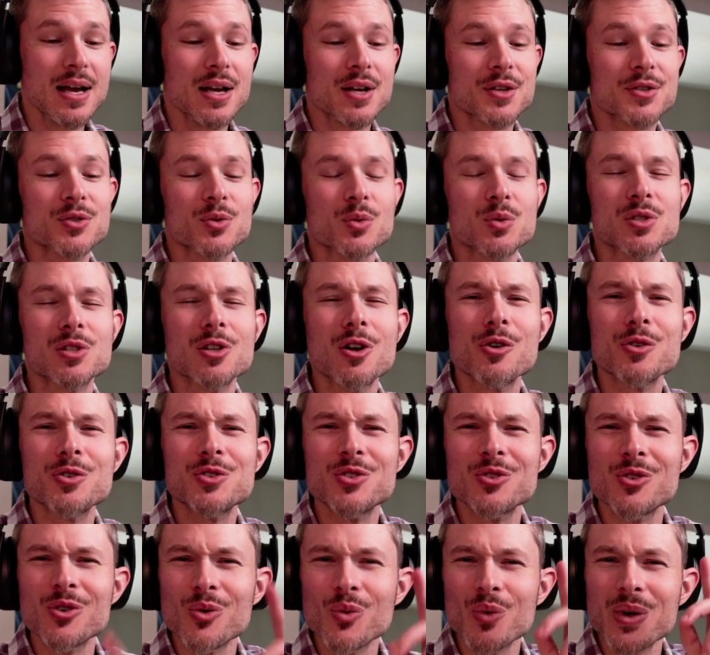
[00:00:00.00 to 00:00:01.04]
So as long as
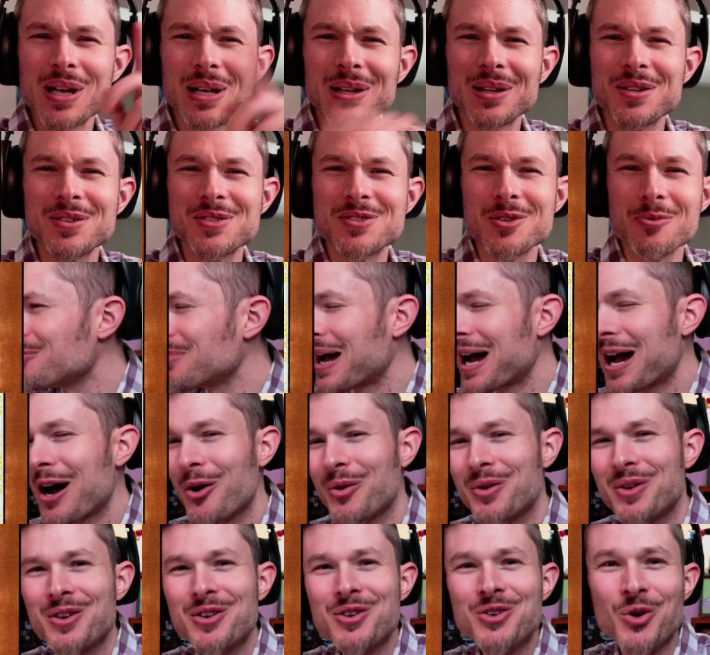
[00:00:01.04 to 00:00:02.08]
you're a realist
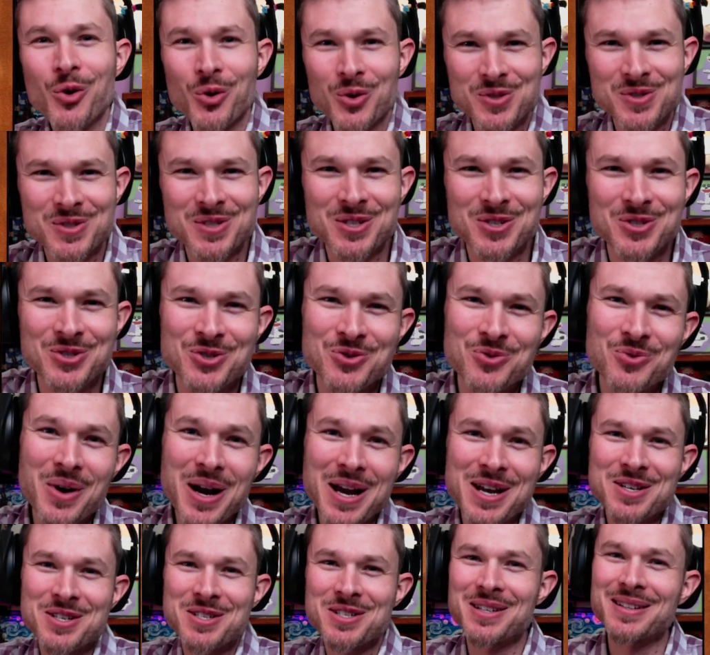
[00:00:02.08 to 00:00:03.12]
about your
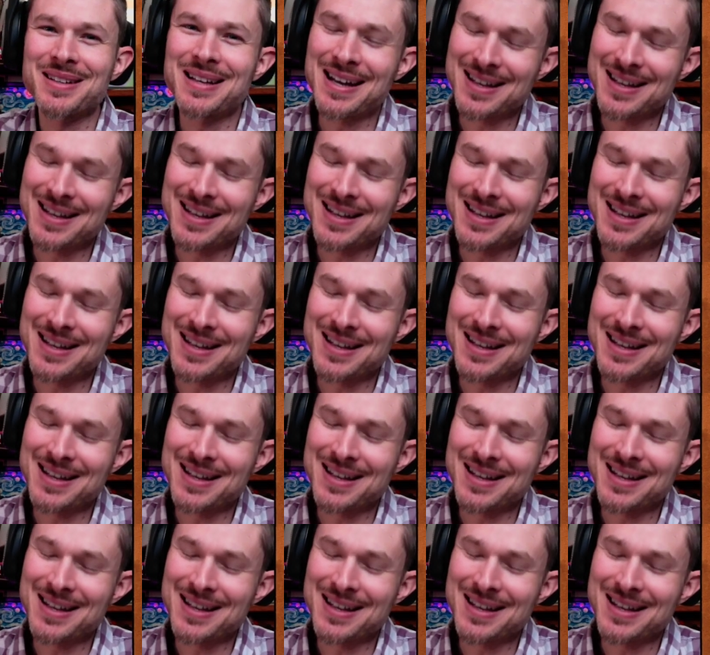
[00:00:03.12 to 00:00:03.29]
situation,